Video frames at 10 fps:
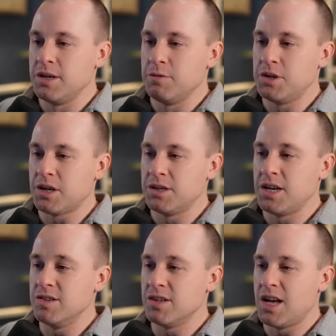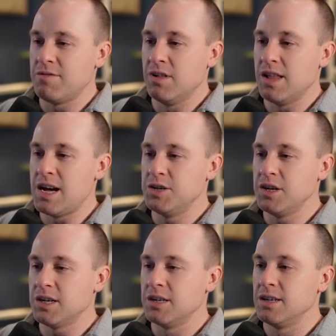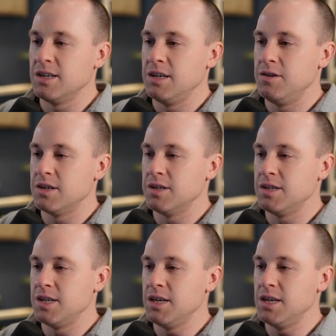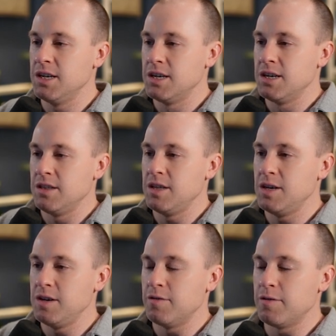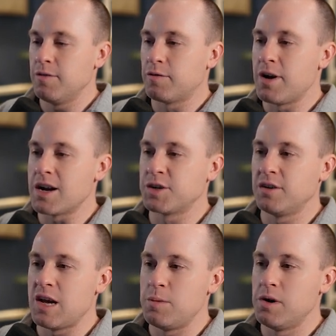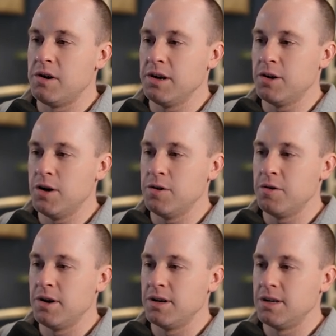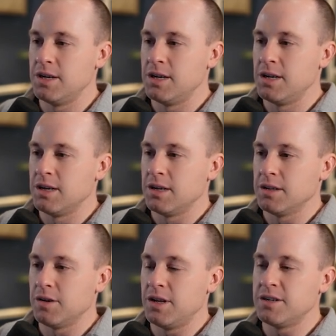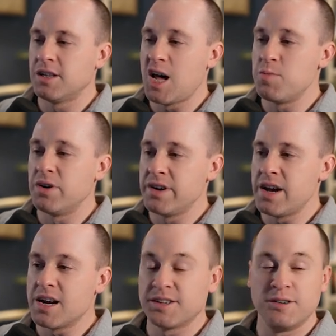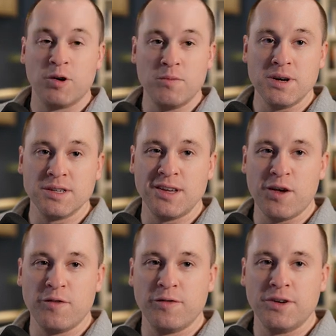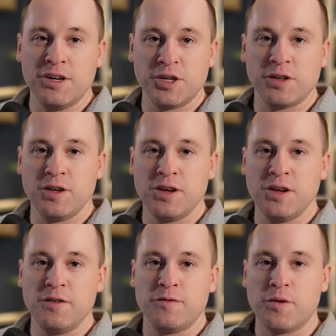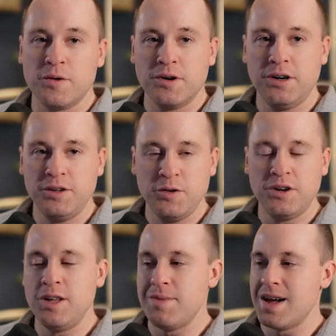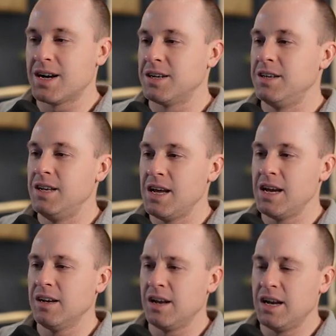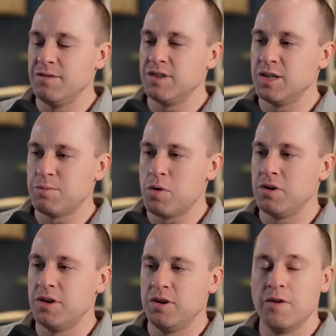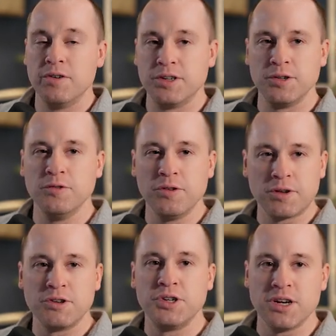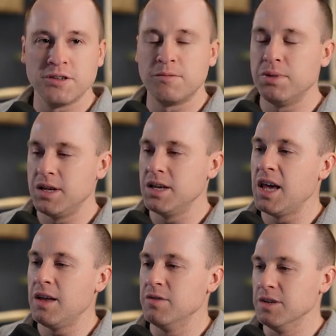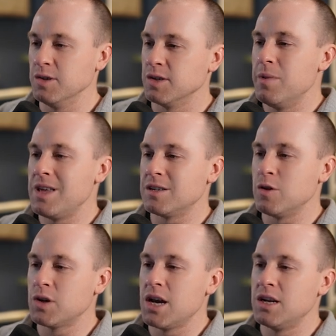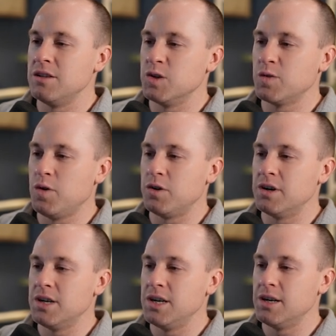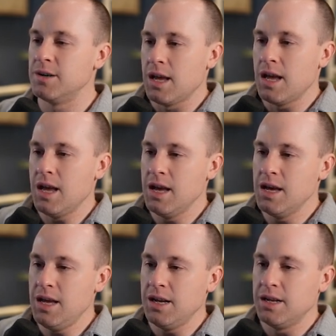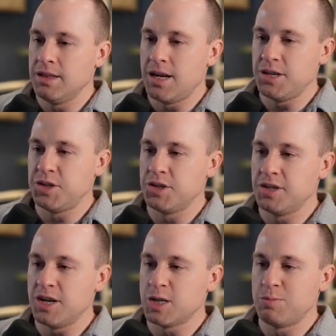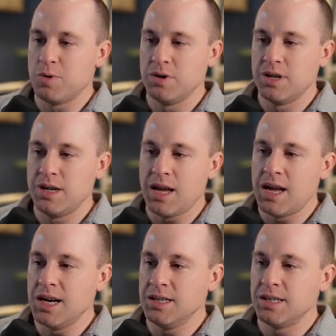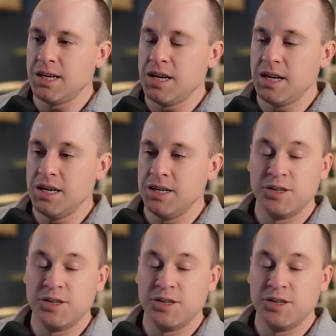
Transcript: which contains a lot of the logic, and you can see the fracture library code. So that is a library I actually wrote myself initially for Unity back in the day, and I've since ported it over to Three.js and PlayCanvas. But that's located in this folder here, and that's just exported as a